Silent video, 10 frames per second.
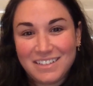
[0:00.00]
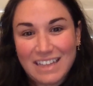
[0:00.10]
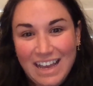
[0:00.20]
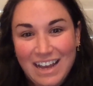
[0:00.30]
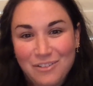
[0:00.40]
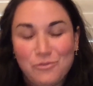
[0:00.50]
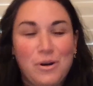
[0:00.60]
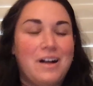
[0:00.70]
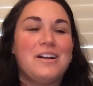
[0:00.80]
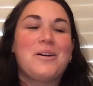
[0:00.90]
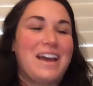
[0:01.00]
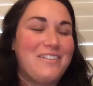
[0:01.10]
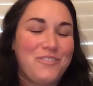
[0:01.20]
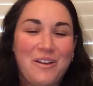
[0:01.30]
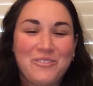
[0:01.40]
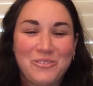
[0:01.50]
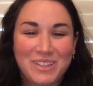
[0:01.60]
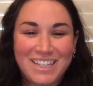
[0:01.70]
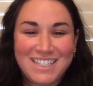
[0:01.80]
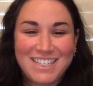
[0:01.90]
Yeah. Well, okay. For
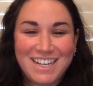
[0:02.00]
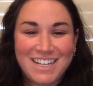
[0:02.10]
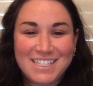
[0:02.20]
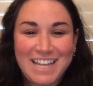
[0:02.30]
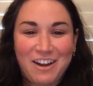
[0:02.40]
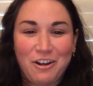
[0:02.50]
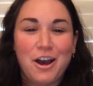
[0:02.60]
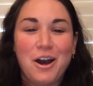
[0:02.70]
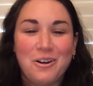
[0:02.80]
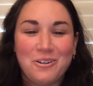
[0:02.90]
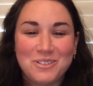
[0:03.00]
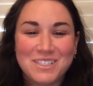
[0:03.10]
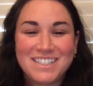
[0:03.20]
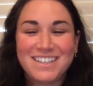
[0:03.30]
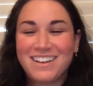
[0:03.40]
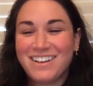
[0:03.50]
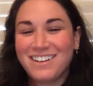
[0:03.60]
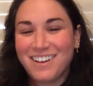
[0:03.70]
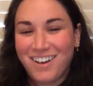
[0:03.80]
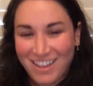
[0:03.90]
everyone listening, Sara owns
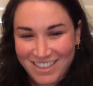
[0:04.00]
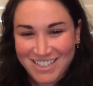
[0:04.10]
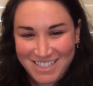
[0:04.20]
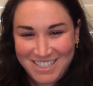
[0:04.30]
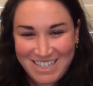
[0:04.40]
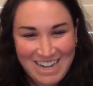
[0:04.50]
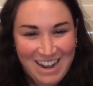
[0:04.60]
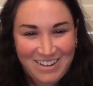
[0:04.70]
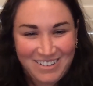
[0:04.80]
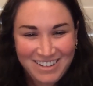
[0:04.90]
authenticity now.